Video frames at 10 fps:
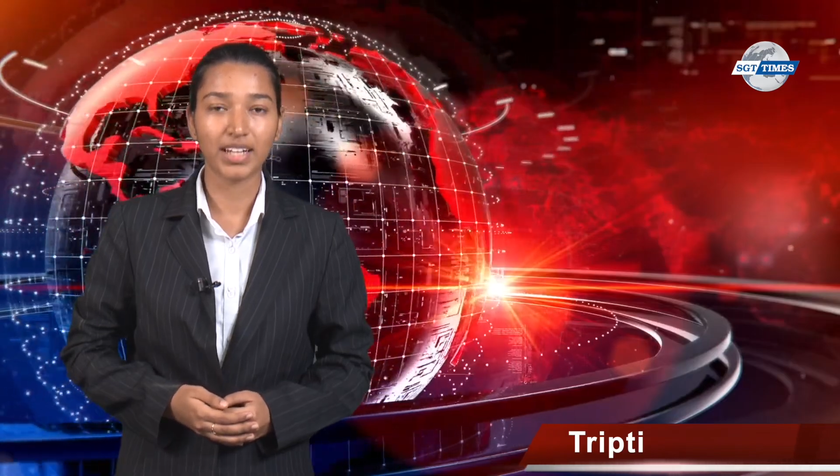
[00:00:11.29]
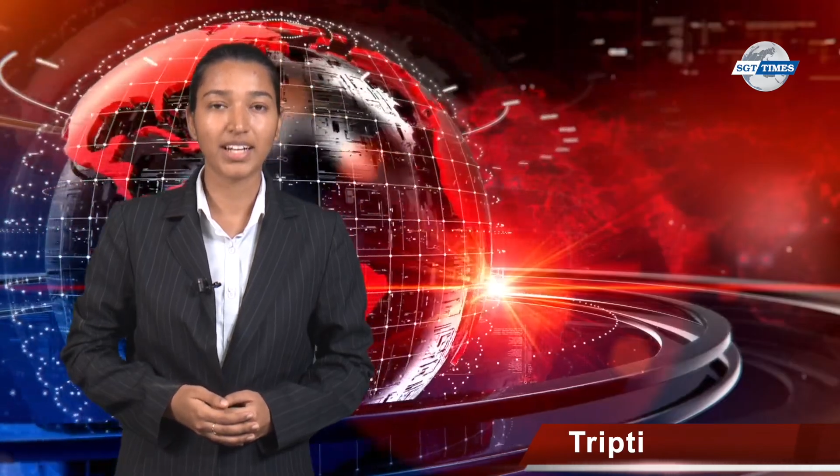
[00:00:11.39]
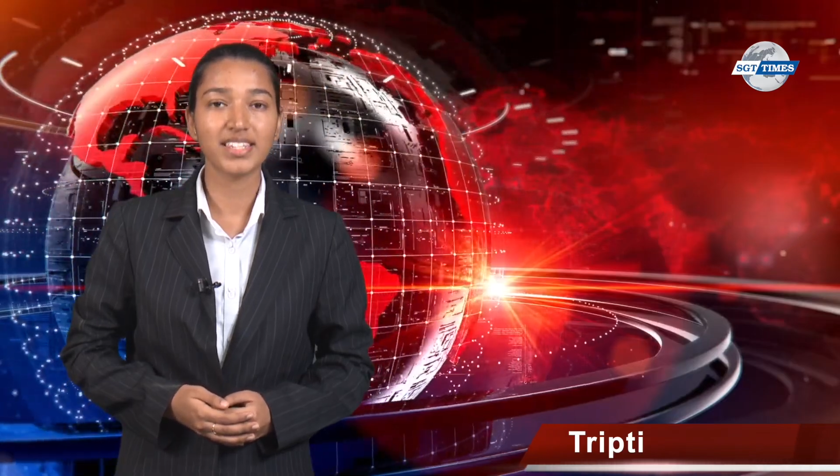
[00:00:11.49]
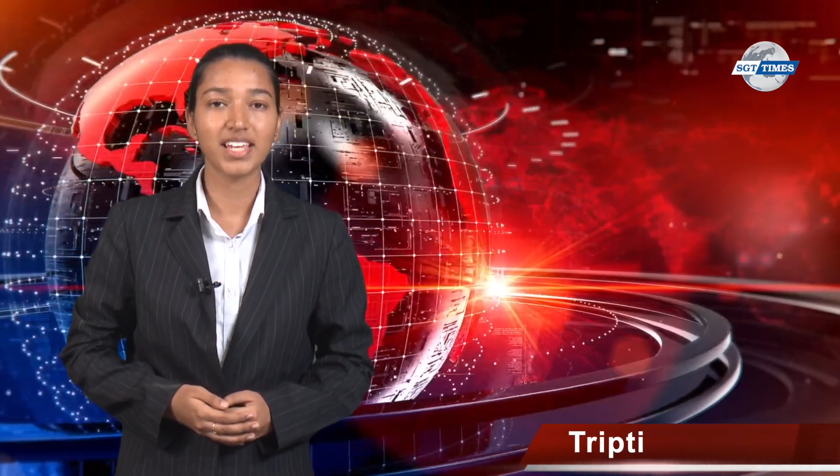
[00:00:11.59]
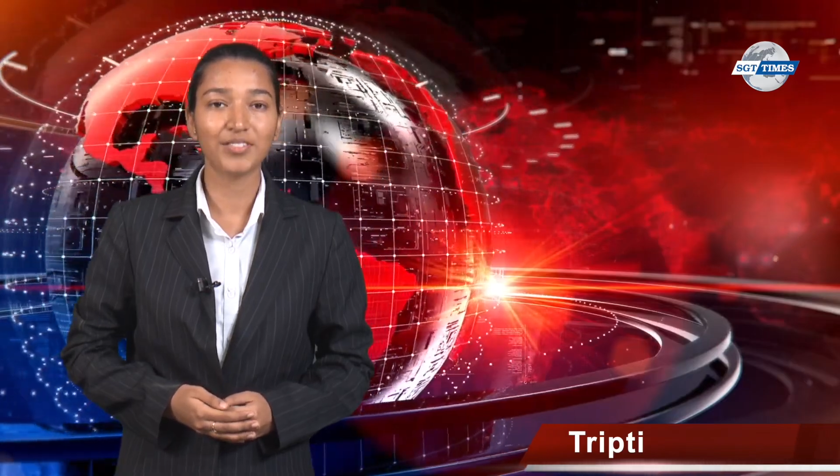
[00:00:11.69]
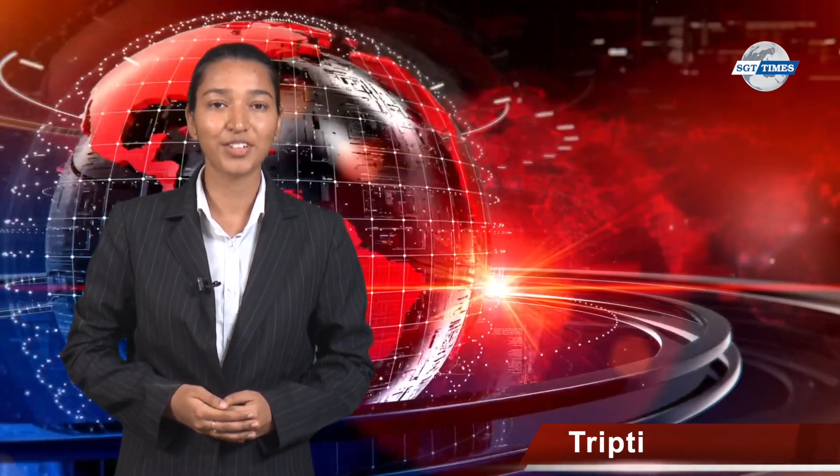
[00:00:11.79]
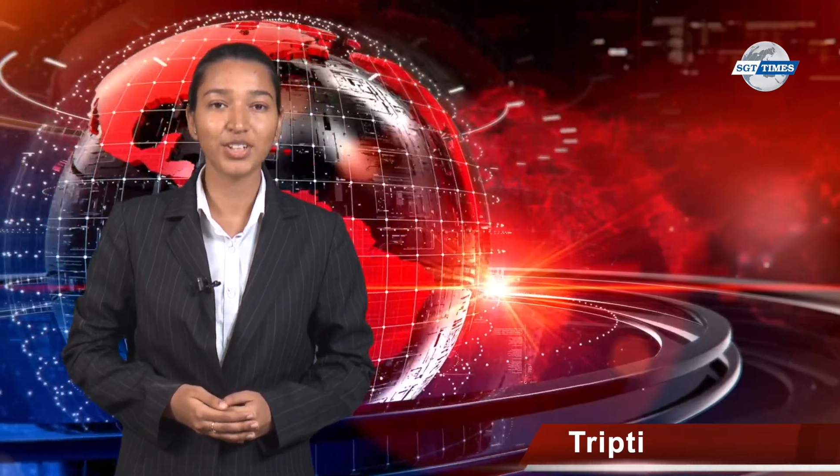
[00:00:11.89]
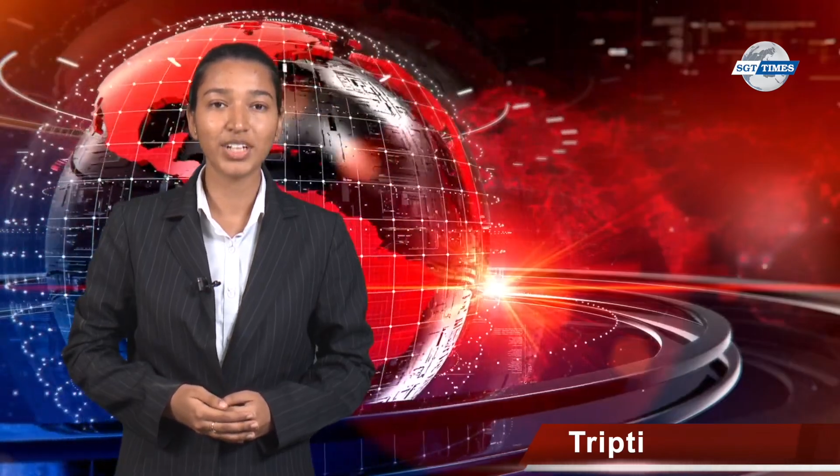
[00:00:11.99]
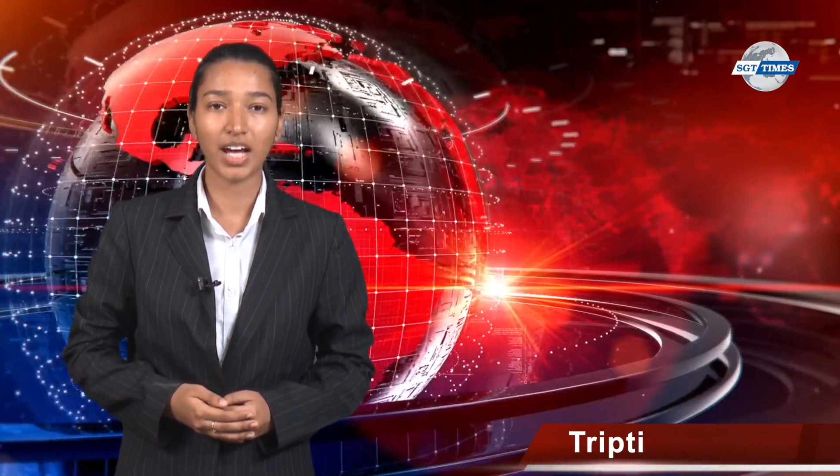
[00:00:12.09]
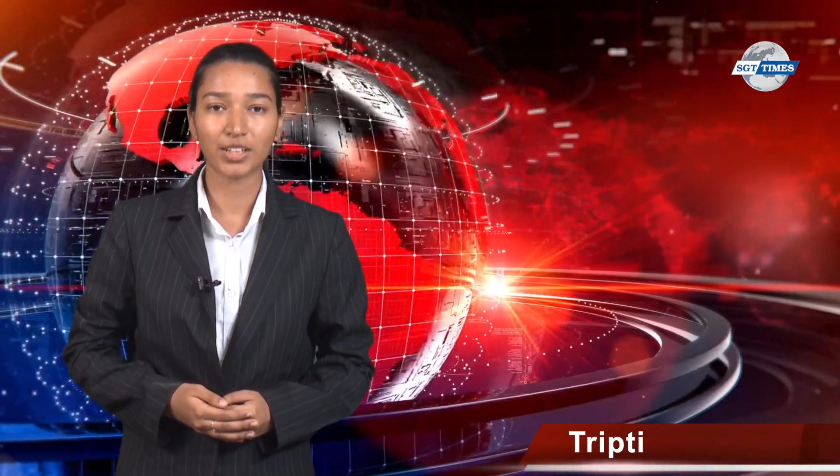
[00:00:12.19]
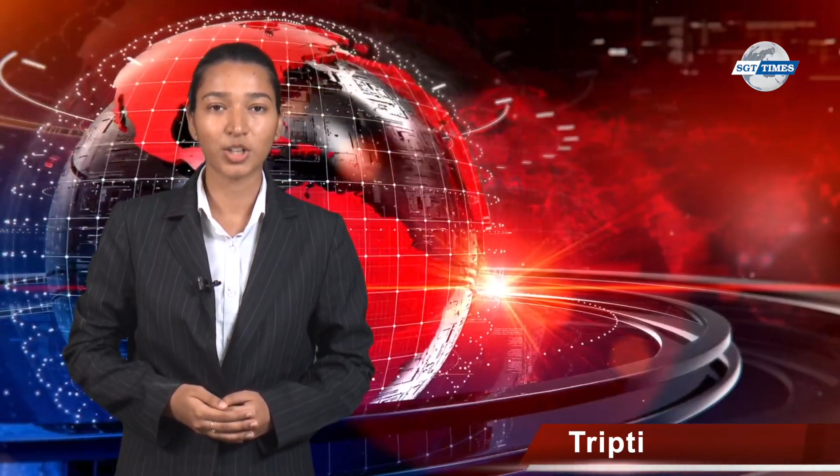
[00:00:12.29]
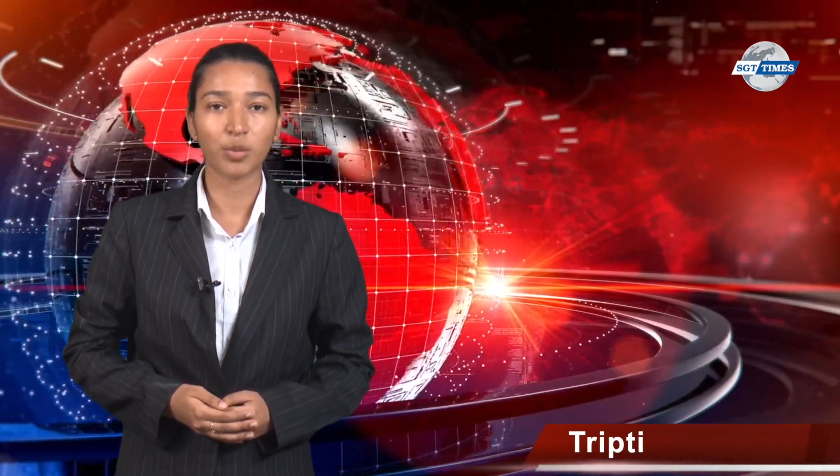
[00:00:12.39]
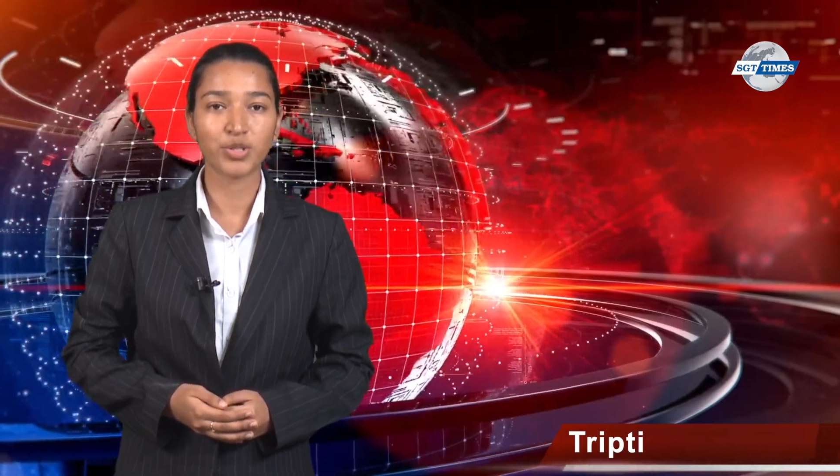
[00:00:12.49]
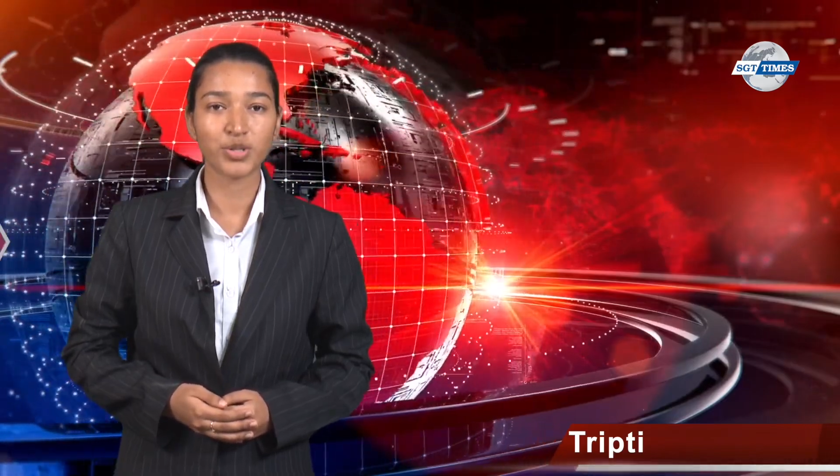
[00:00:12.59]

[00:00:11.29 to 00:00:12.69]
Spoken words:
Let's have a look at the top